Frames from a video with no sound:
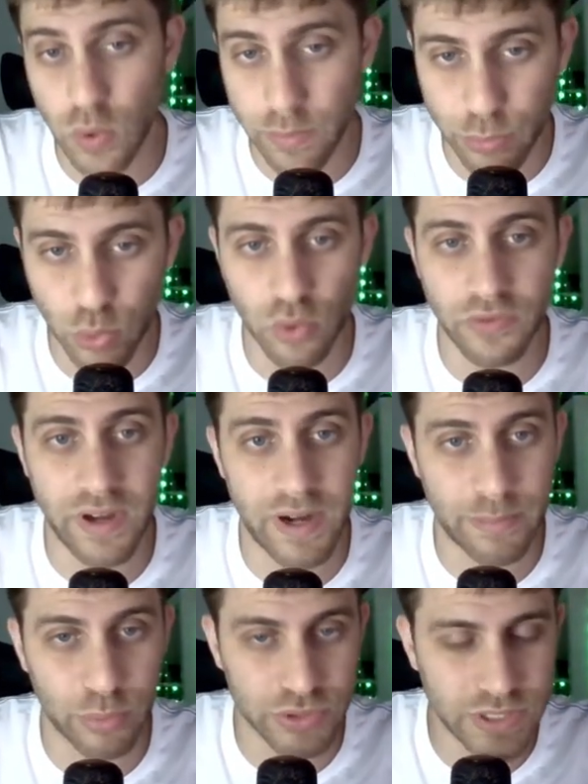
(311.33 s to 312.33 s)
improve
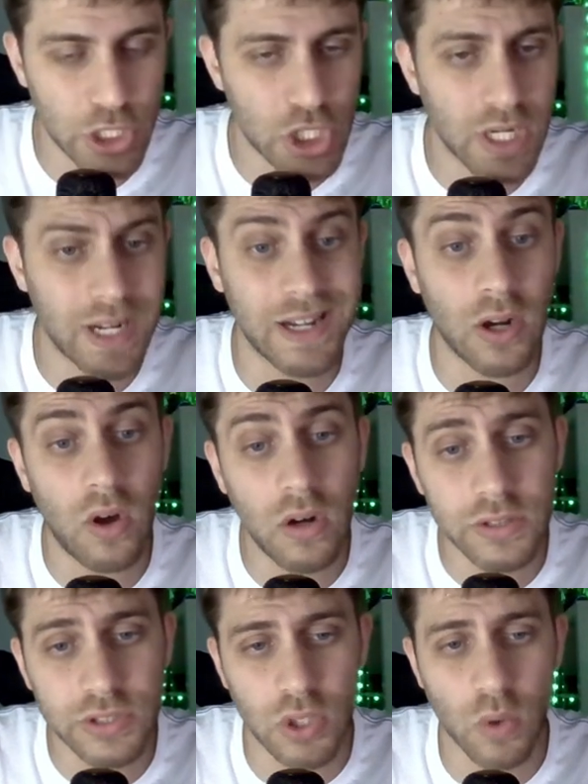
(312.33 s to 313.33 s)
her position and
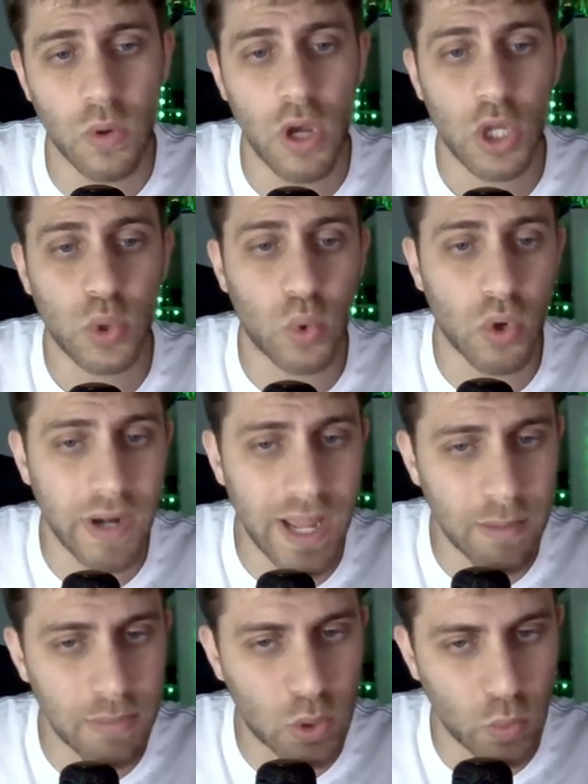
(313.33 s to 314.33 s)
also to
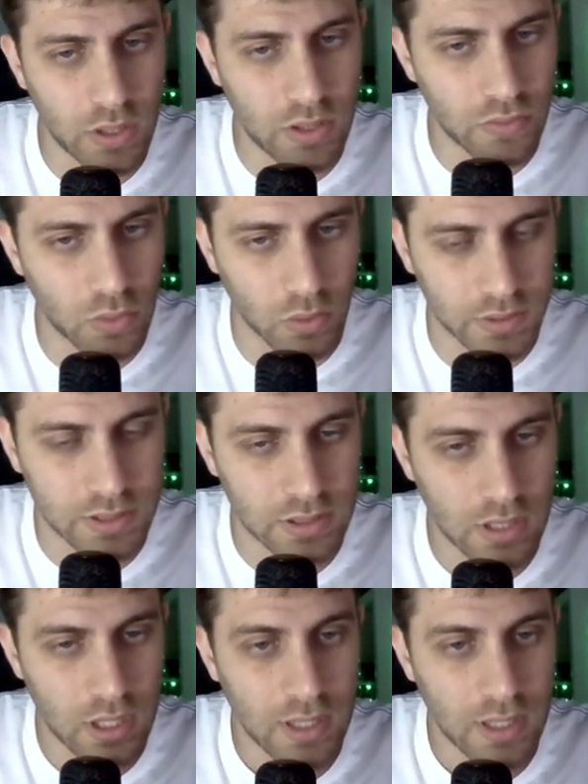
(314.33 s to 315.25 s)
connect between the rooks.